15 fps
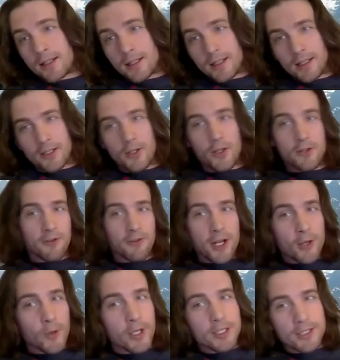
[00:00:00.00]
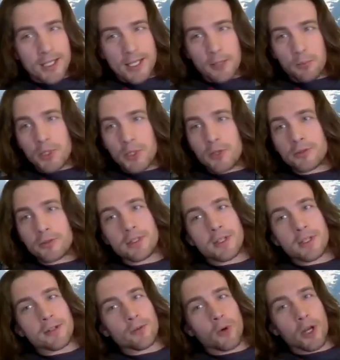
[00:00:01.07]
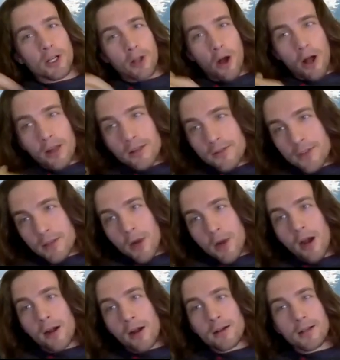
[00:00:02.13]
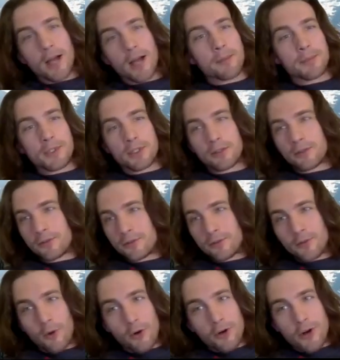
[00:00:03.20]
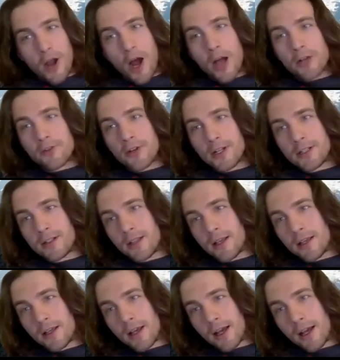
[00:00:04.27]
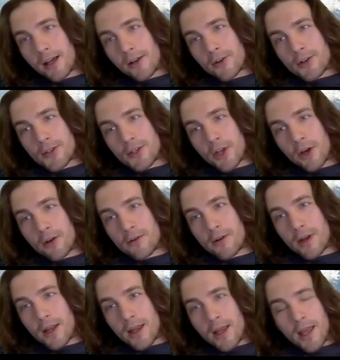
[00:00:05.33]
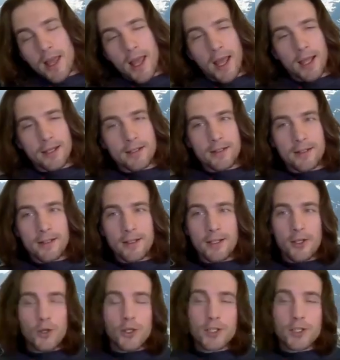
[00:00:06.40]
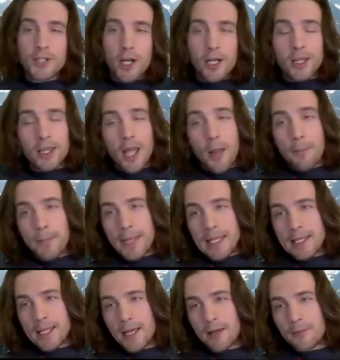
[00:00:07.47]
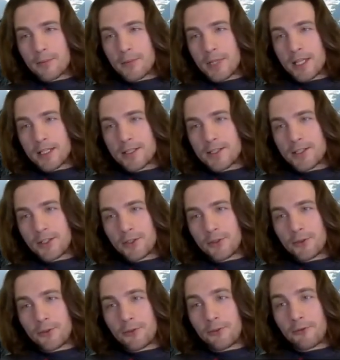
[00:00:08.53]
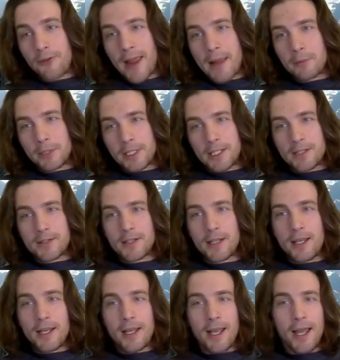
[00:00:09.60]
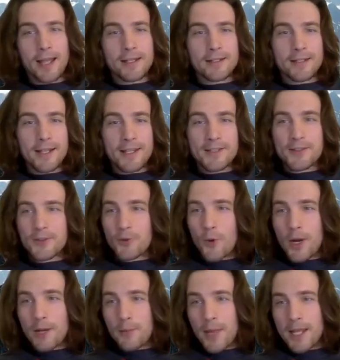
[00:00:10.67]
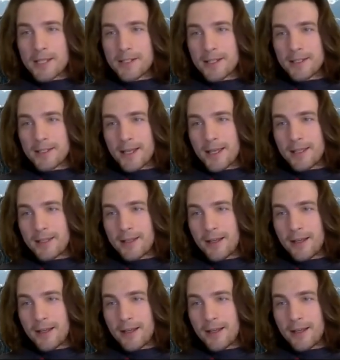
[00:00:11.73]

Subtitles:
you can very quickly compute what all of them are up to order 100 or so. And you can start lumping them into families. And it's quite amazing that